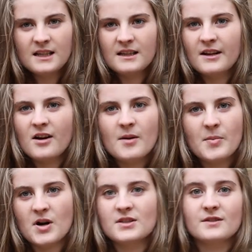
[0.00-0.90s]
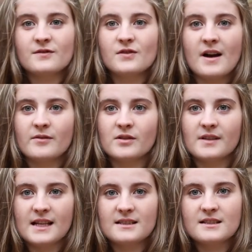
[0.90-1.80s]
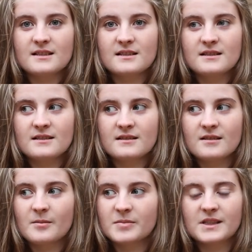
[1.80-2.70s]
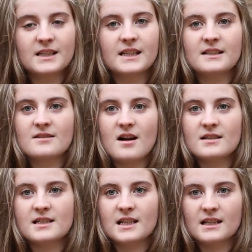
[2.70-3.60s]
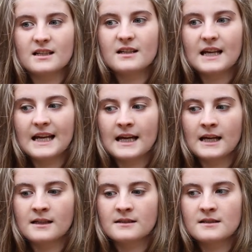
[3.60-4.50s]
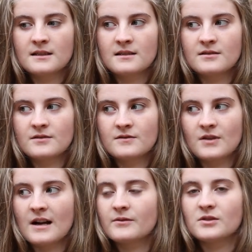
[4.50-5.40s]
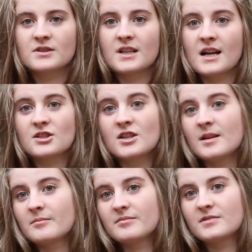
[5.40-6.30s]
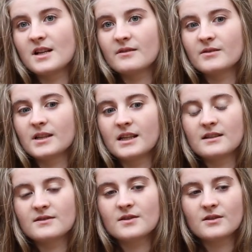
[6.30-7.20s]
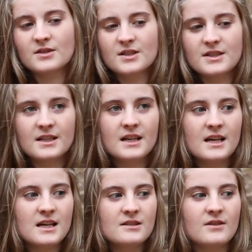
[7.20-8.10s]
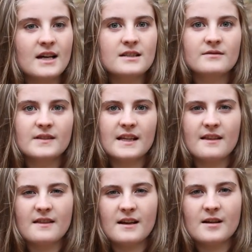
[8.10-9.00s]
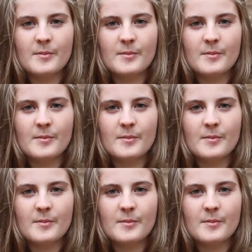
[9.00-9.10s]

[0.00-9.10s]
there are parts of travel that's completely exhausting, and travel is not cheap generally. And so just trying to really think